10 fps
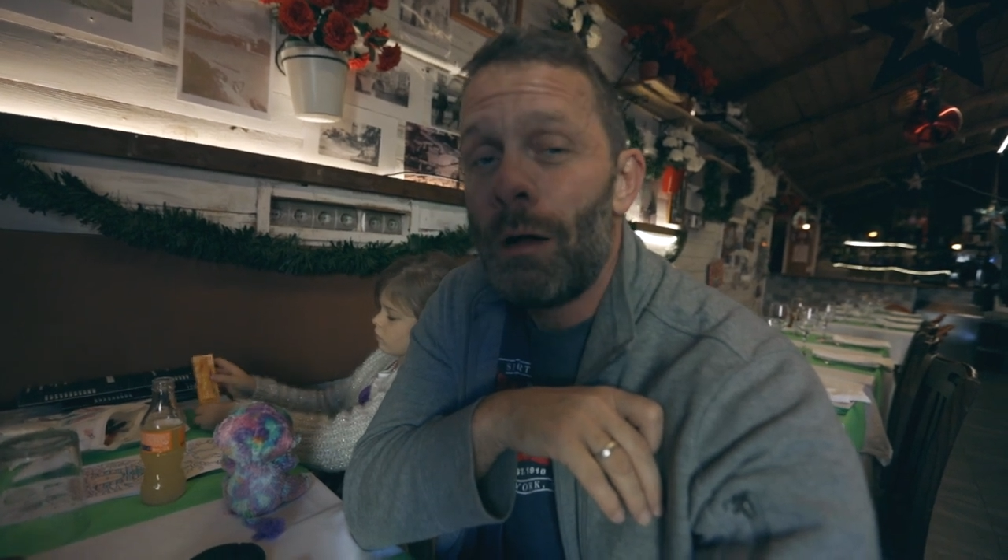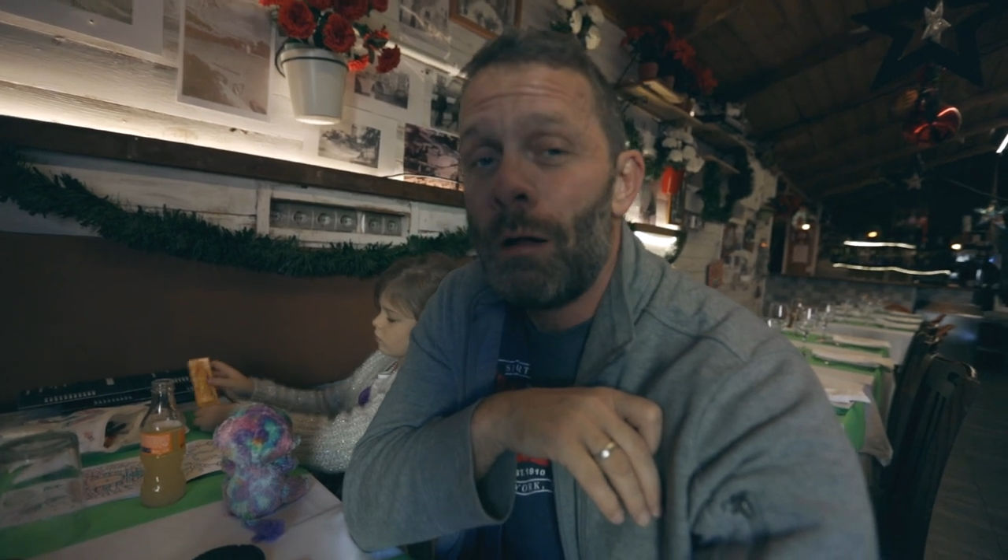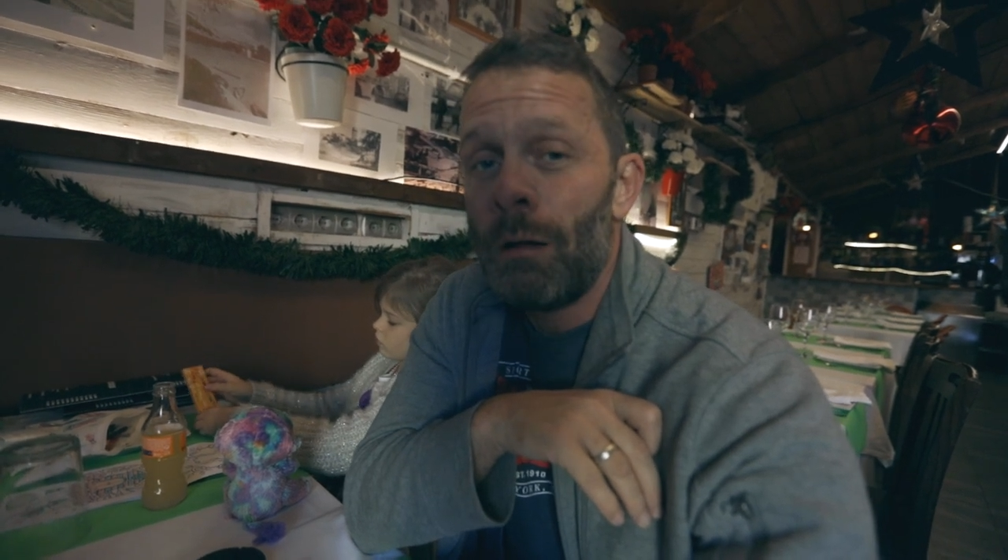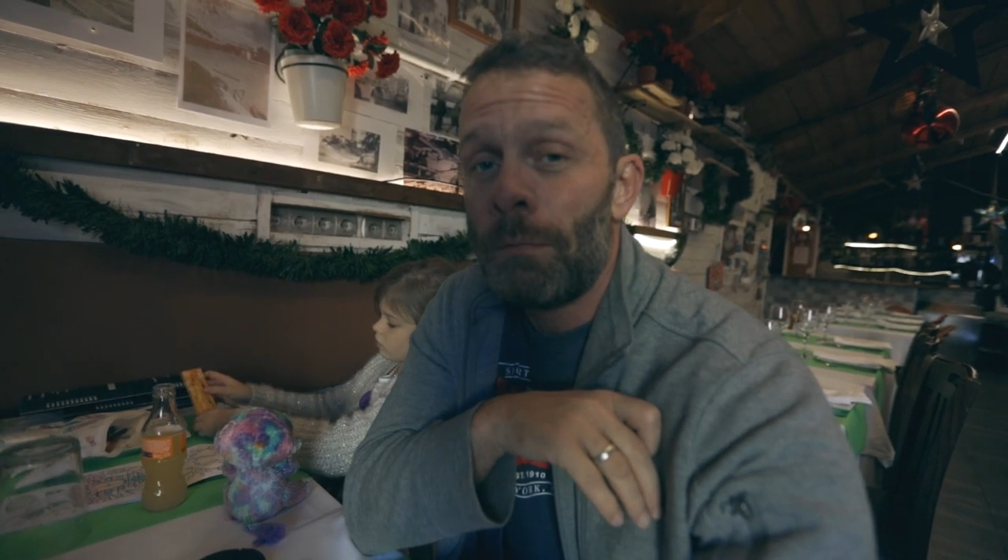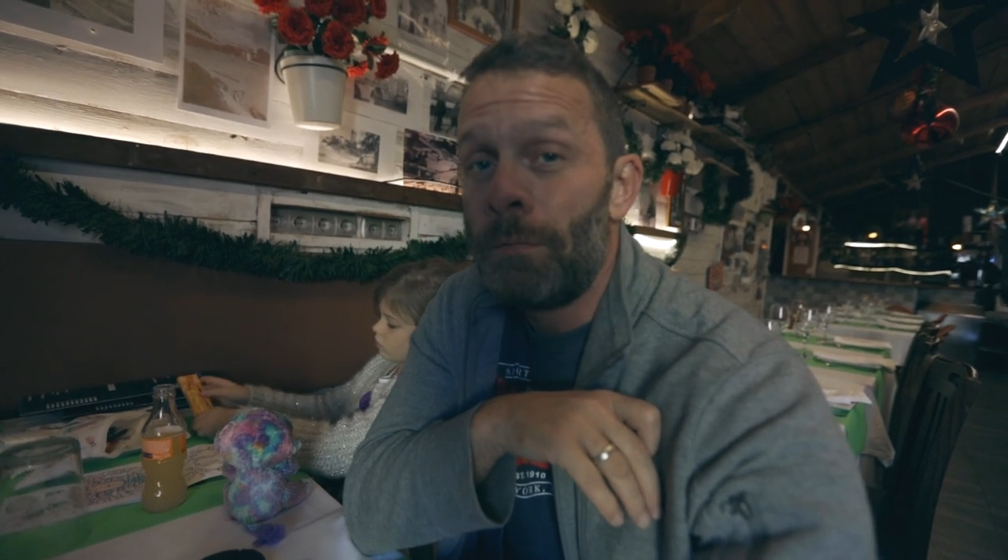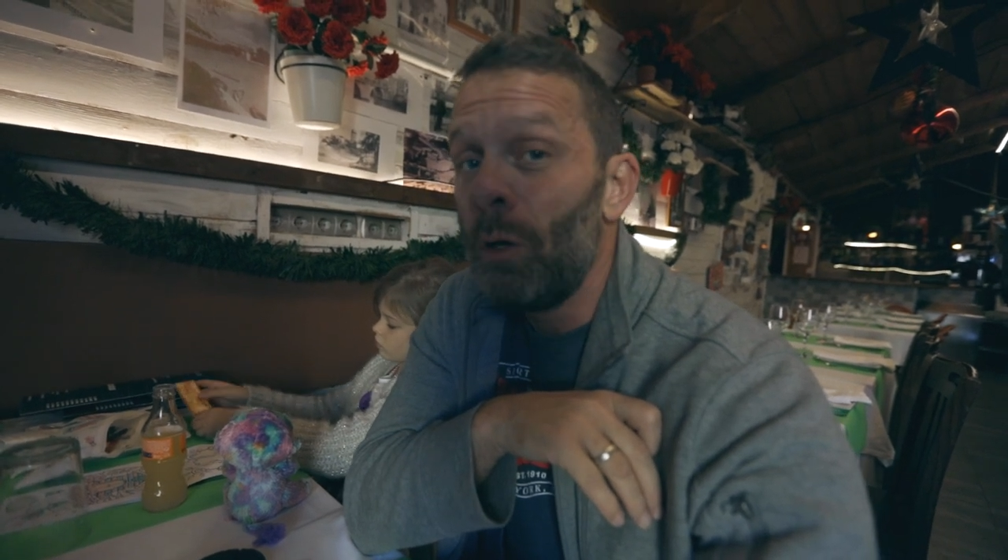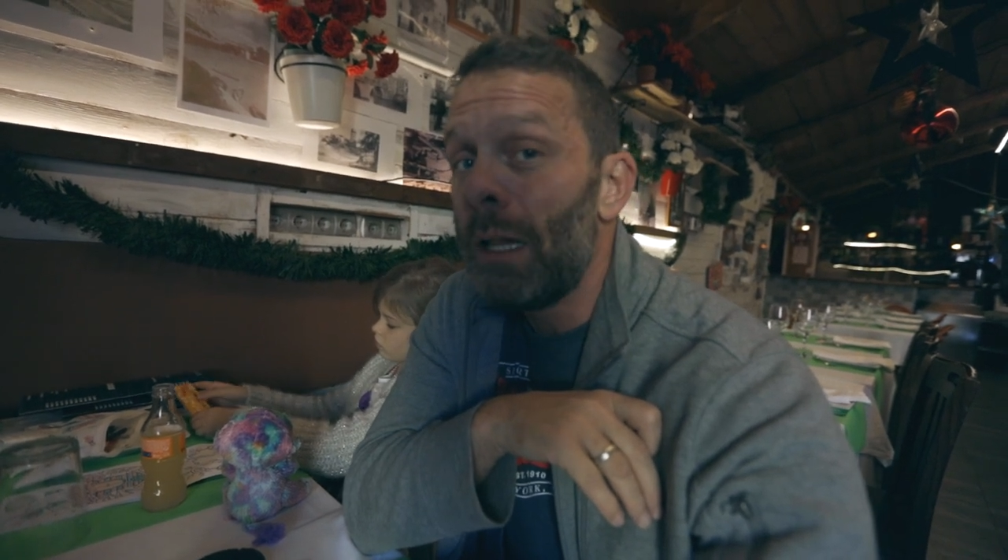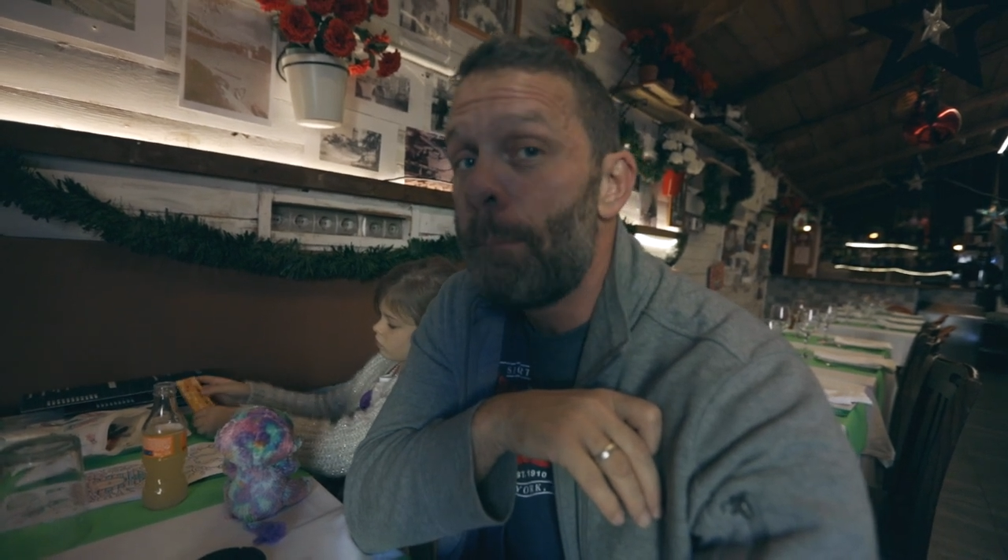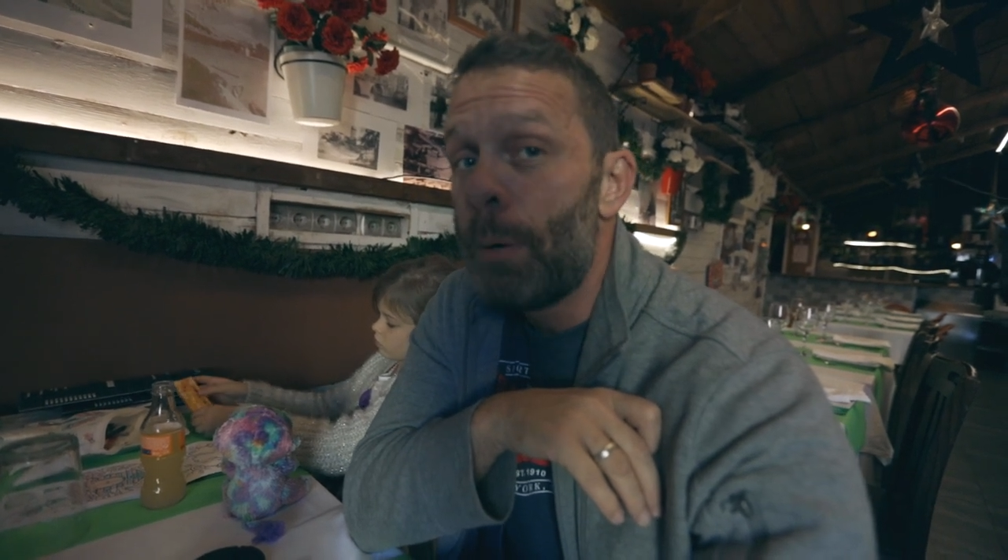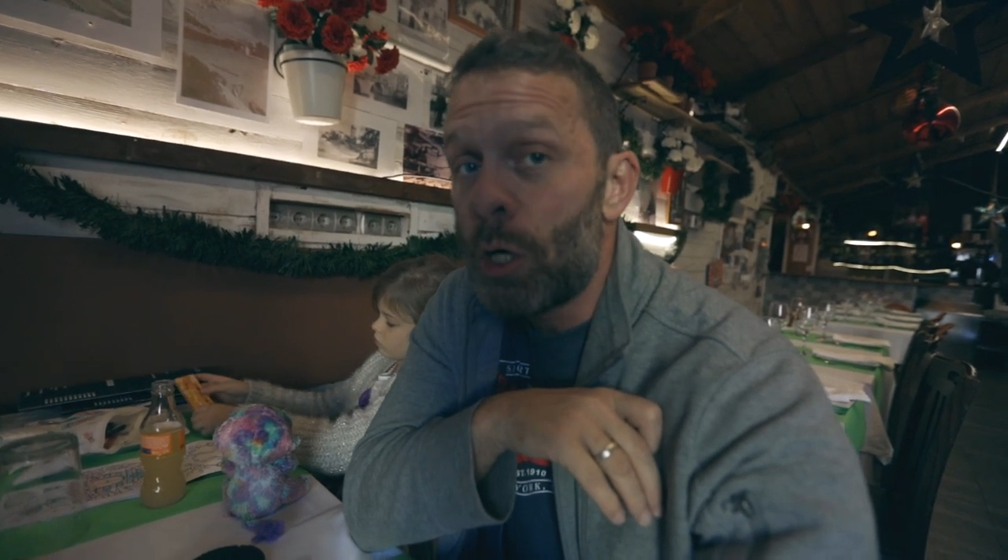all
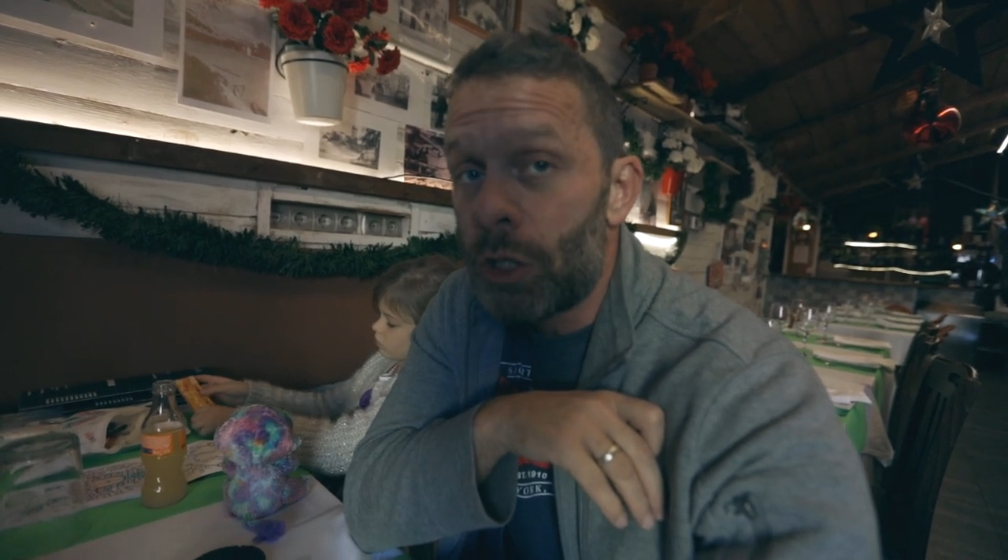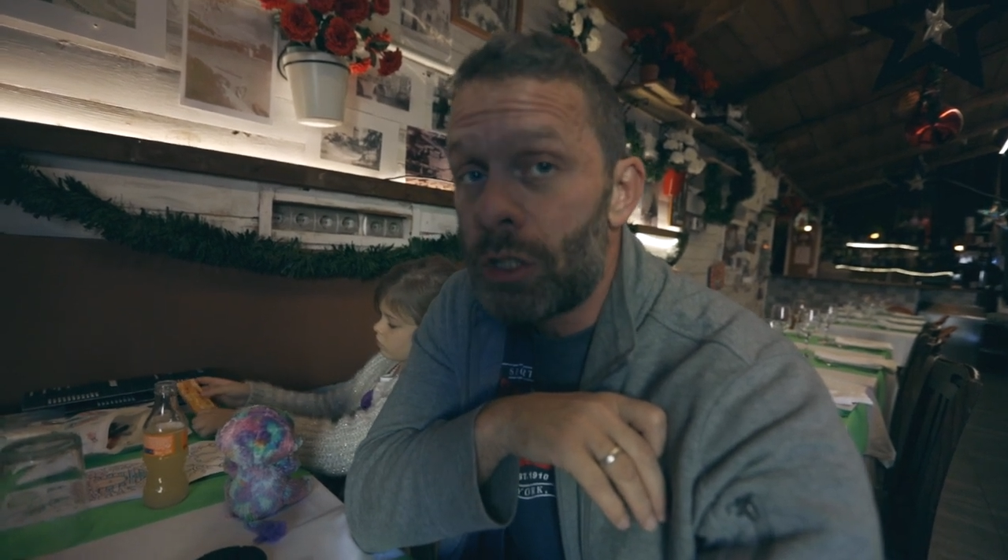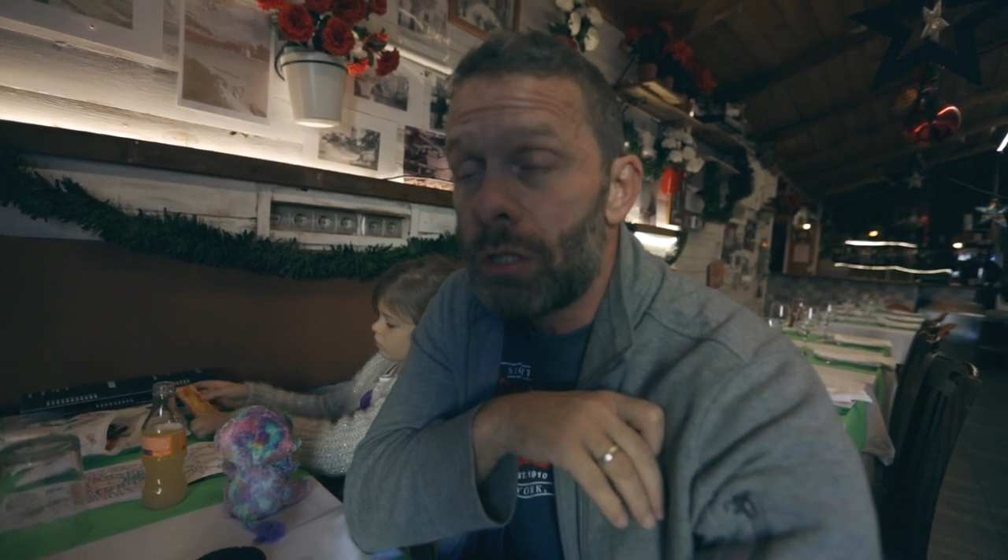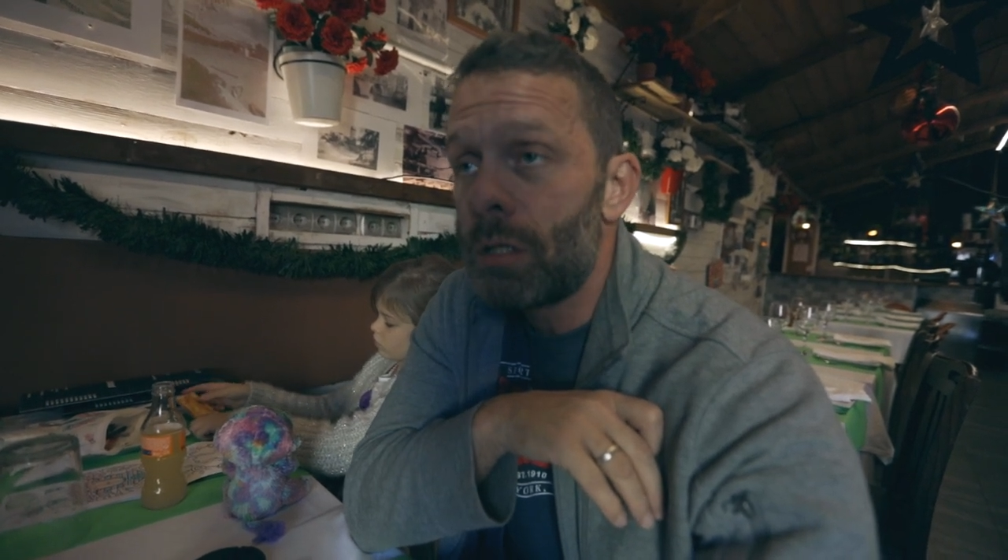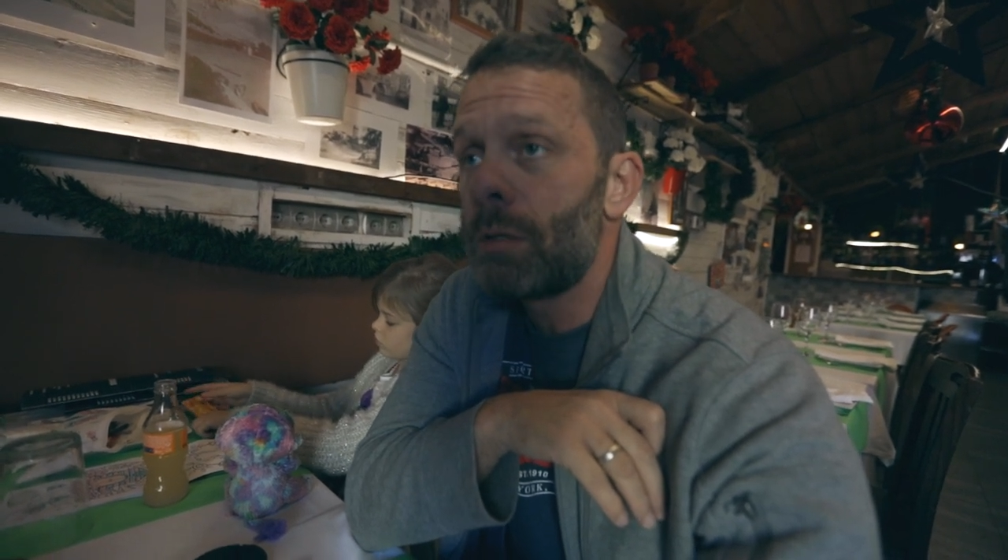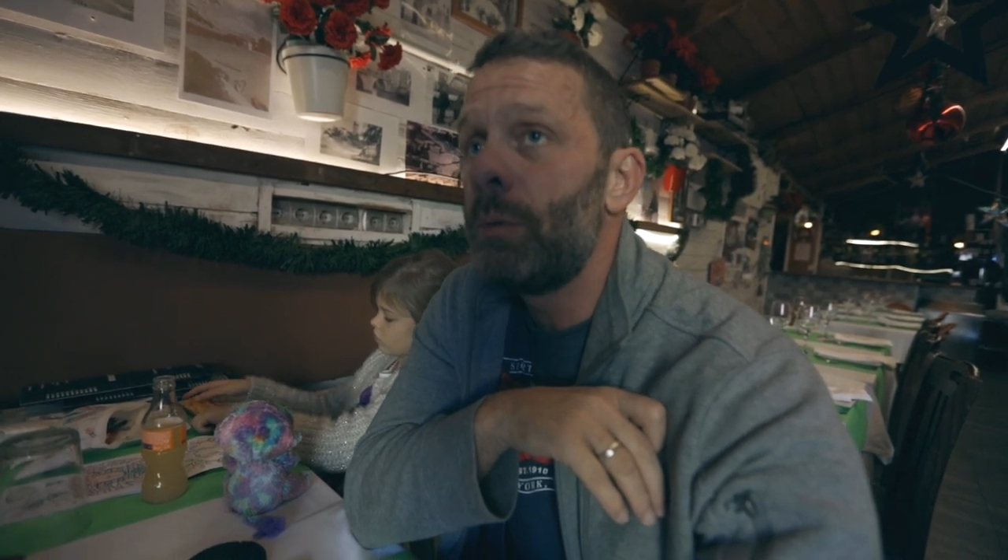fully booked.